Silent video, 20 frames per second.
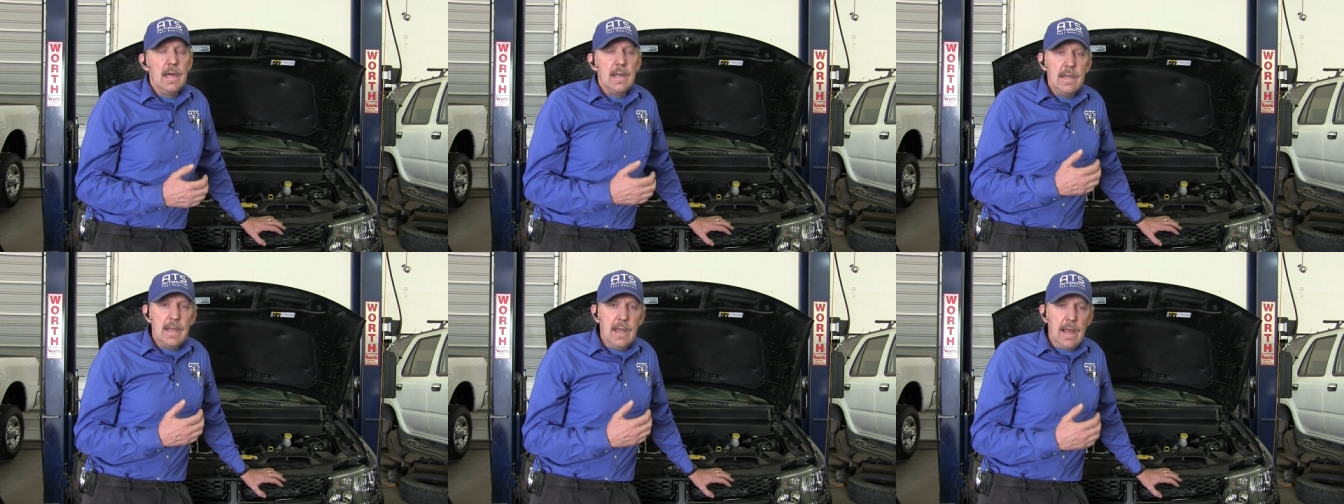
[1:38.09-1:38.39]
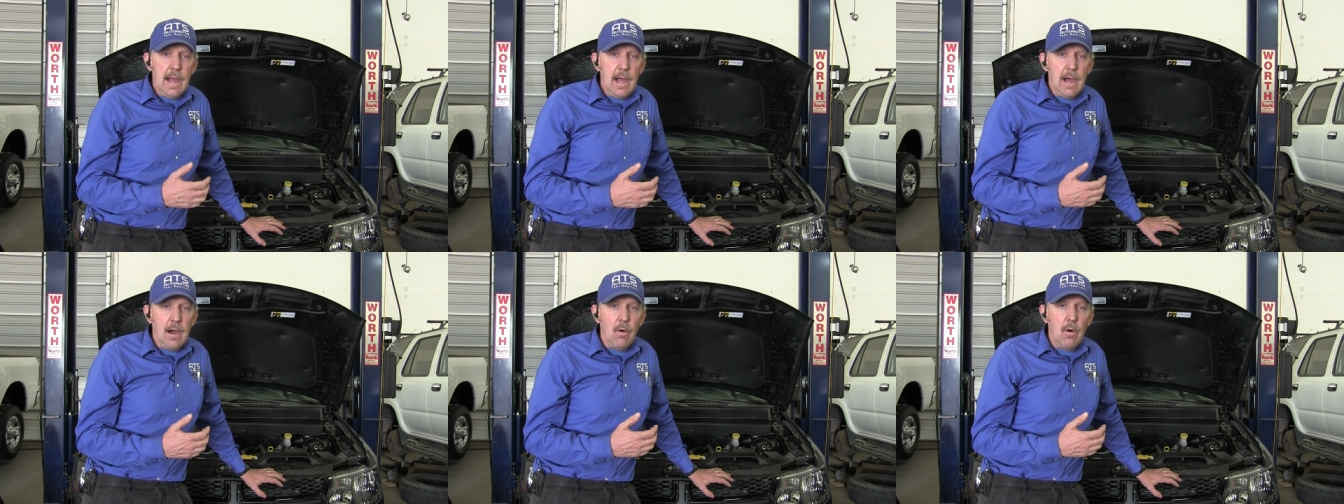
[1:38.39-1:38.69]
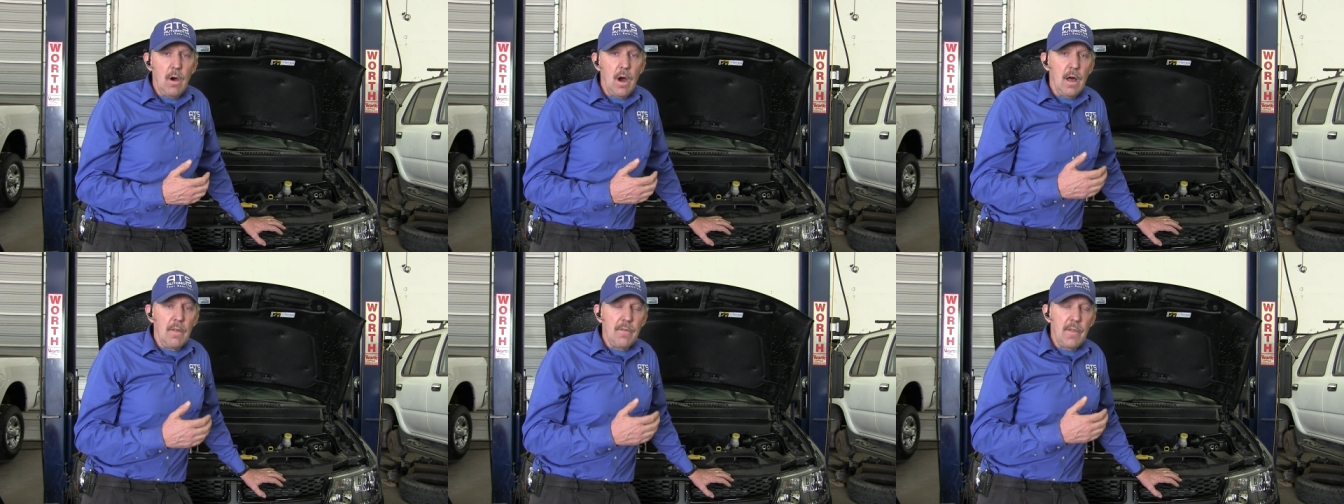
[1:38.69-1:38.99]
Now,
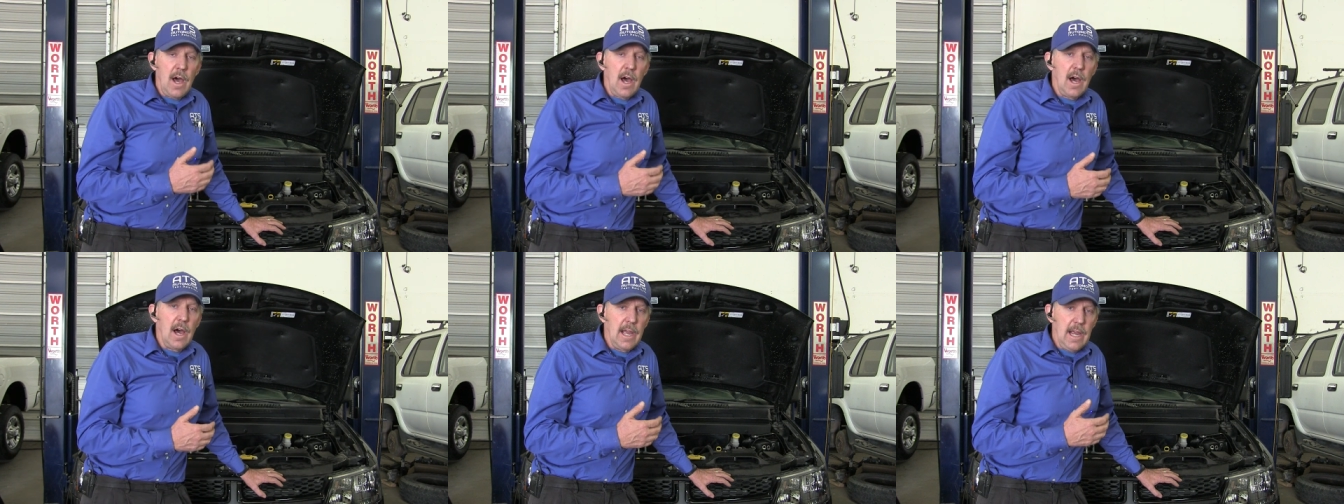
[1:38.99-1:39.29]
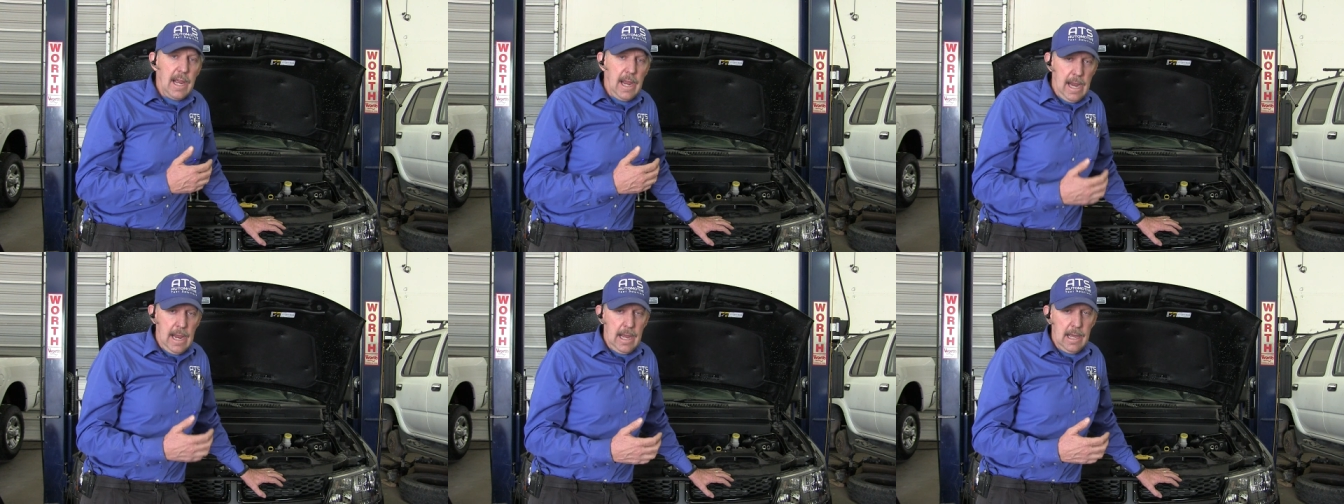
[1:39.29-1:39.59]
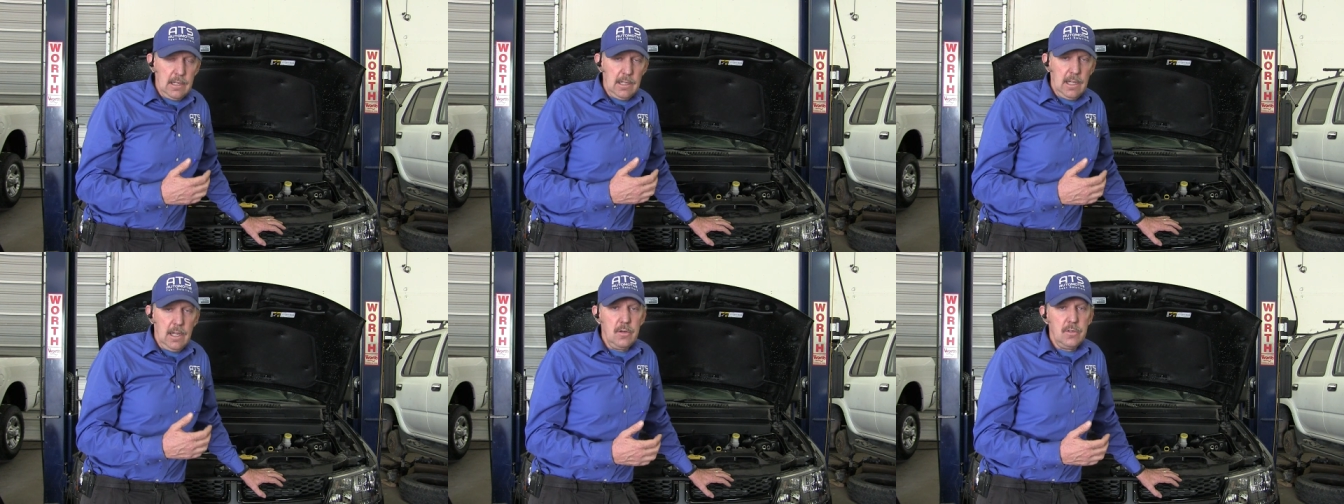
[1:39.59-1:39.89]
on the high
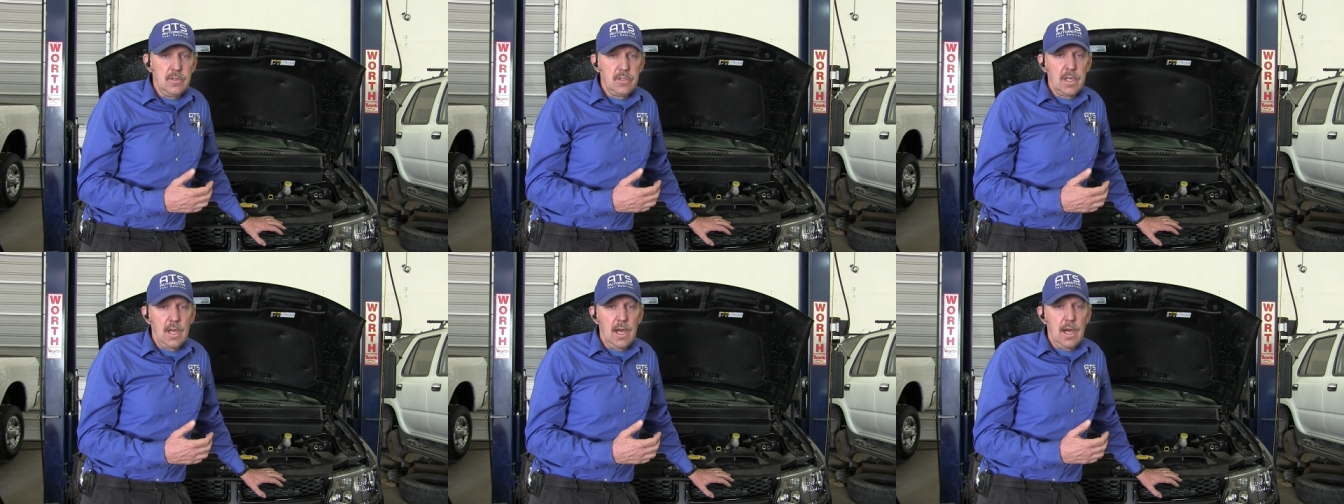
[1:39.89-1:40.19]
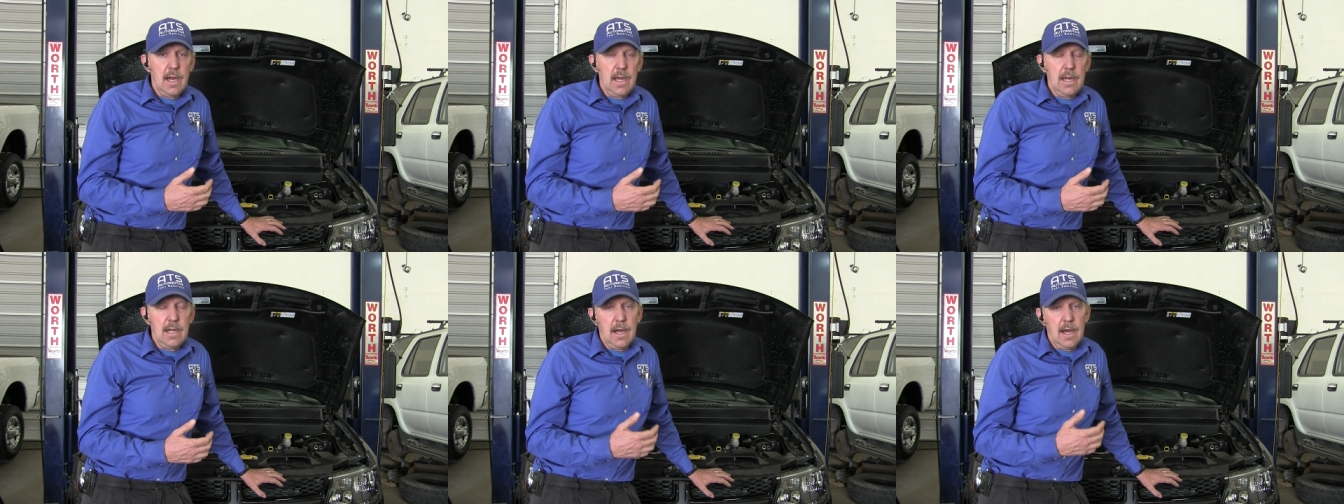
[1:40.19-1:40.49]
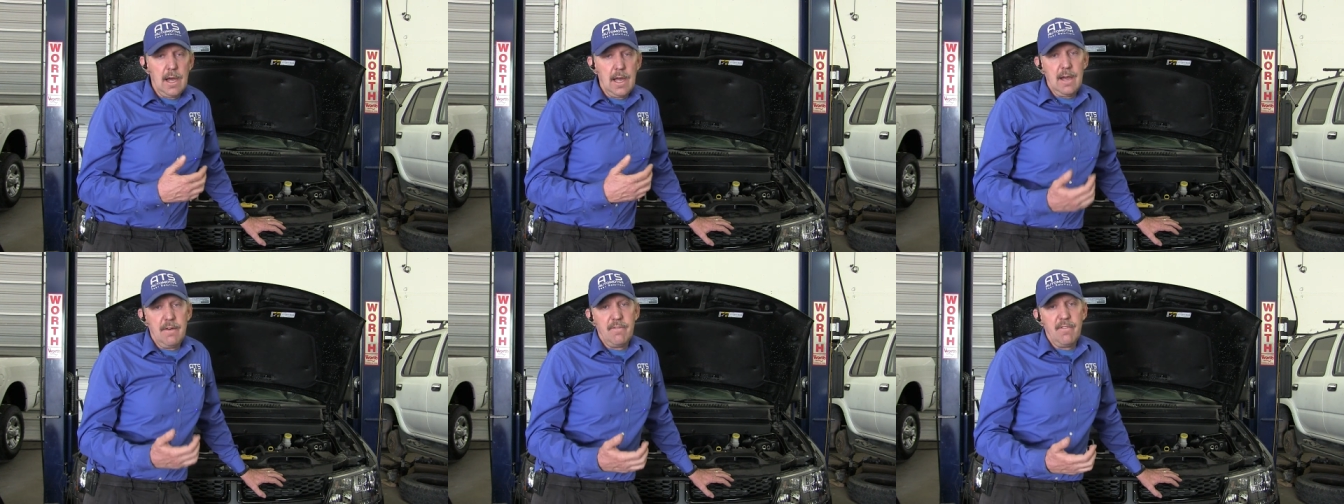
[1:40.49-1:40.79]
and low side,
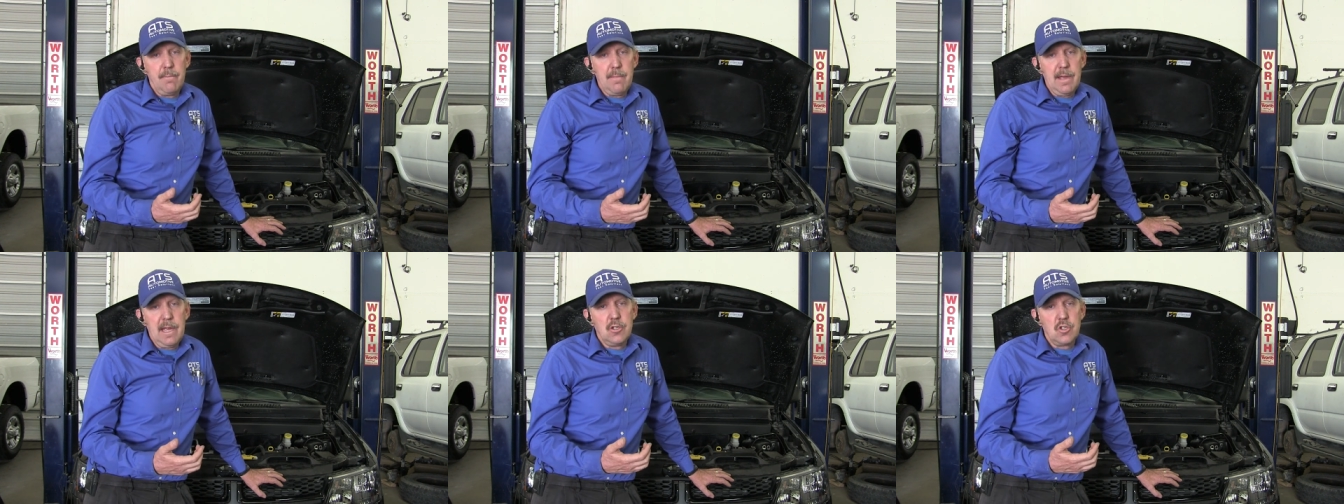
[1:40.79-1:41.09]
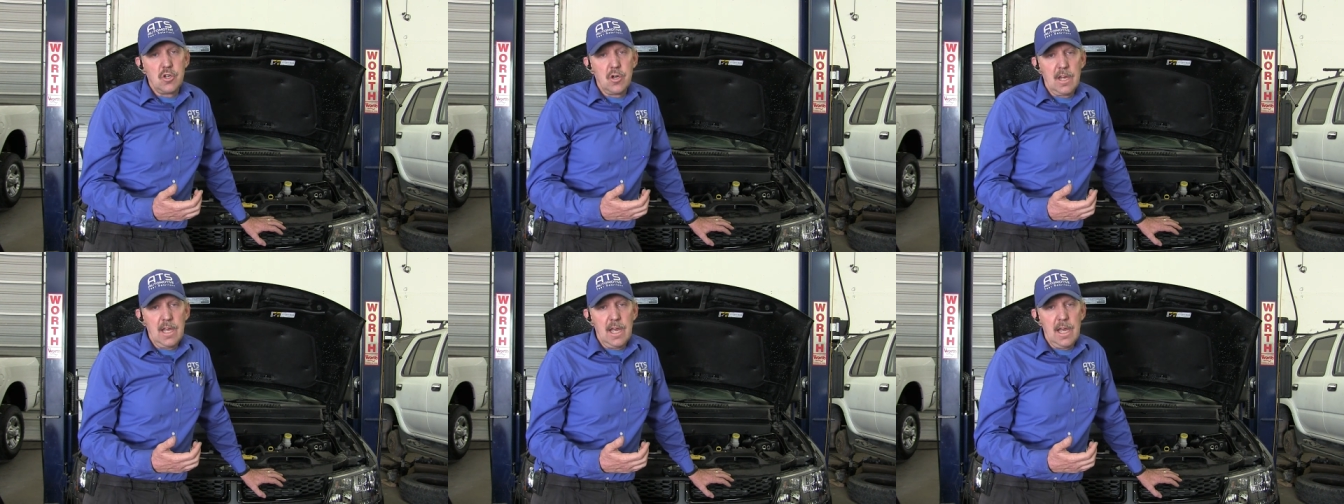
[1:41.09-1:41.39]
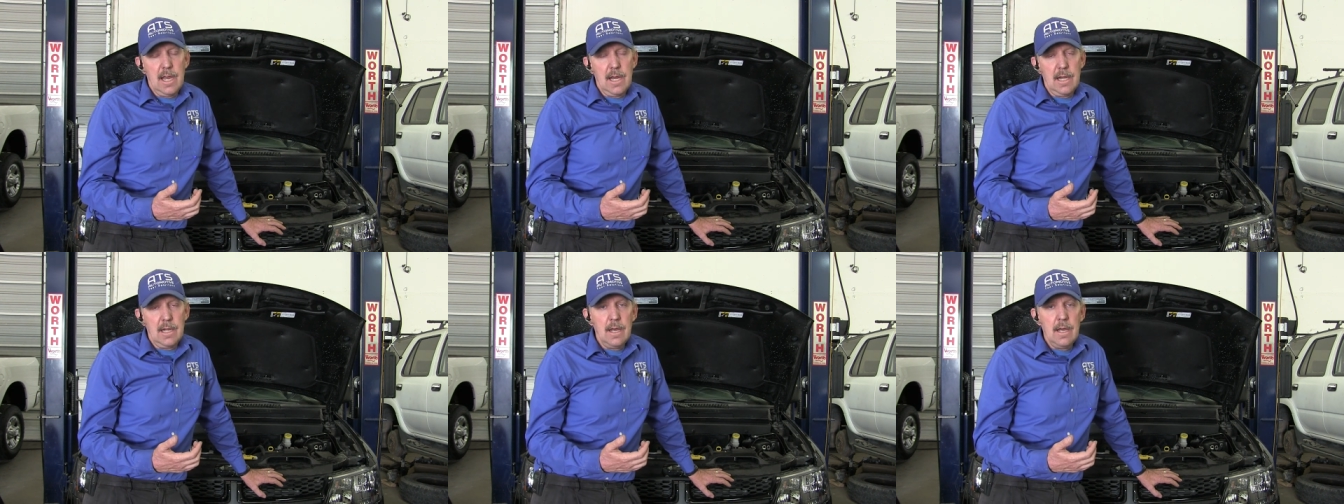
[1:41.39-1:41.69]
I have a major
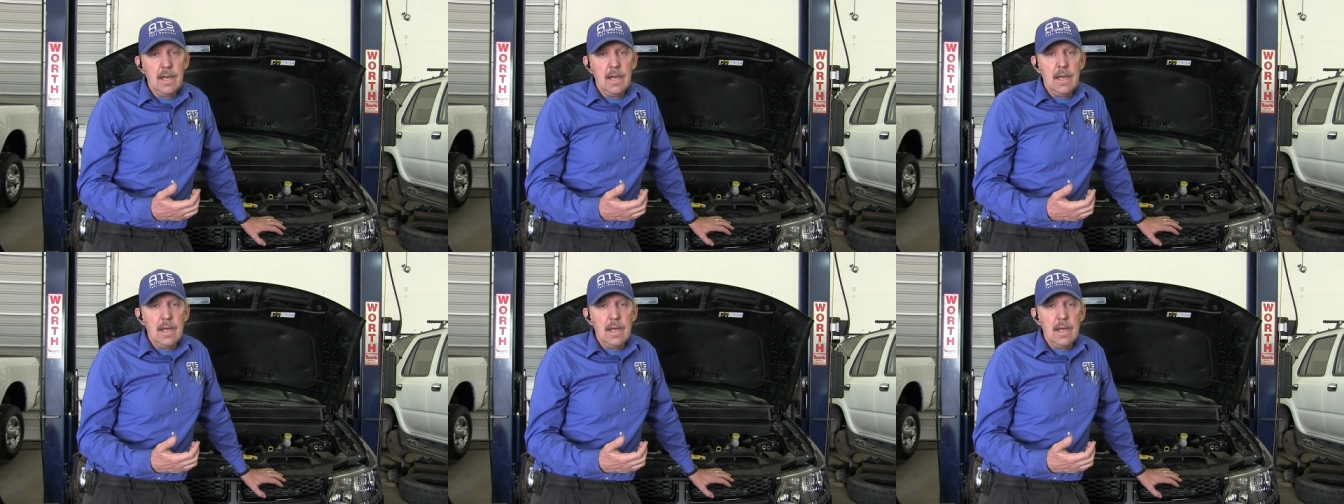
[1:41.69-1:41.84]
gain